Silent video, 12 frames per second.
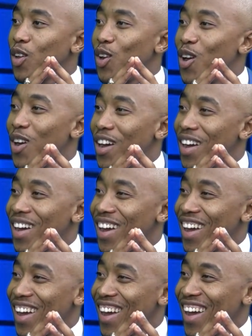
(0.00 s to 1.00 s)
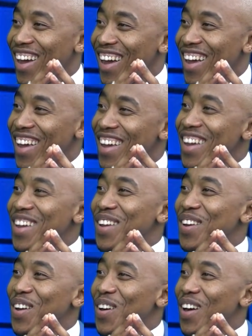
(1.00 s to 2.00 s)
You know. So
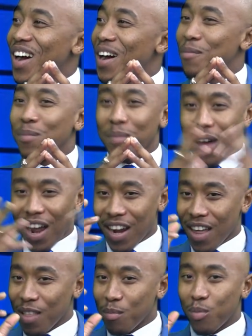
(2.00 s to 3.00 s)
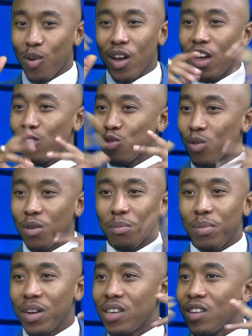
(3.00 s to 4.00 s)
another boy as well
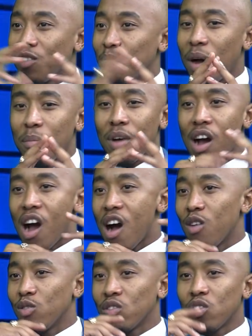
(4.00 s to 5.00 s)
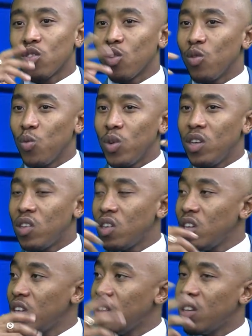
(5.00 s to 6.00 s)
built his mama house. So we
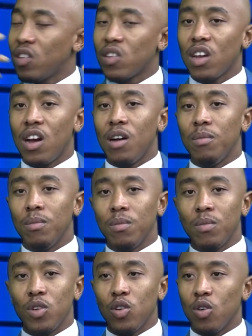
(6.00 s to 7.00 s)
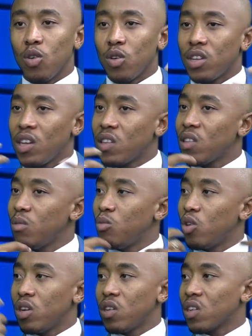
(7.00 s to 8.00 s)
see this
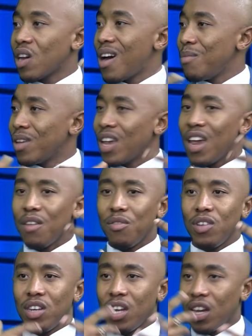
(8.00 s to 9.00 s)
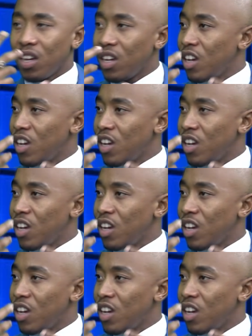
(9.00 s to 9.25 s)
testimonies coming every day.